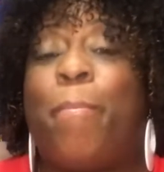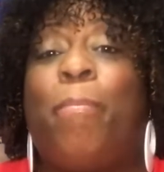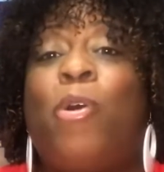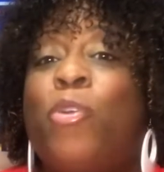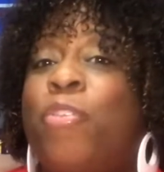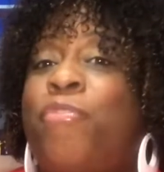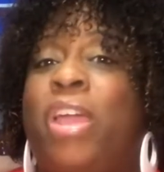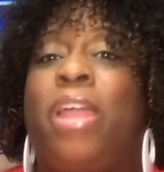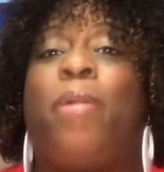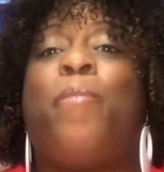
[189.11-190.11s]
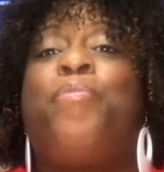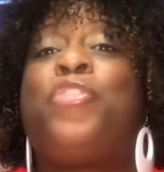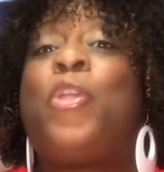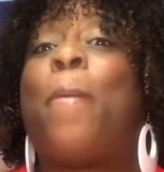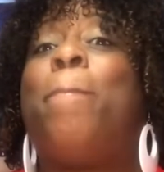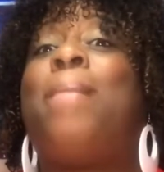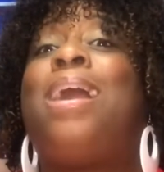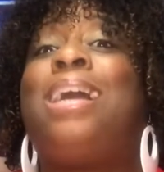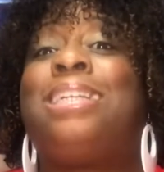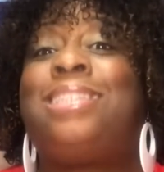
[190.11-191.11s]
motivate your
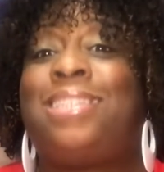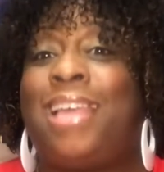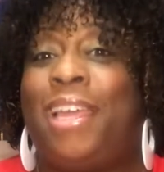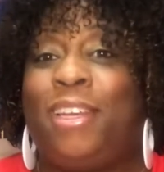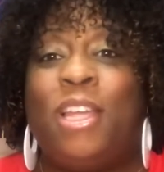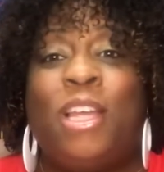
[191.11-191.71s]
mindset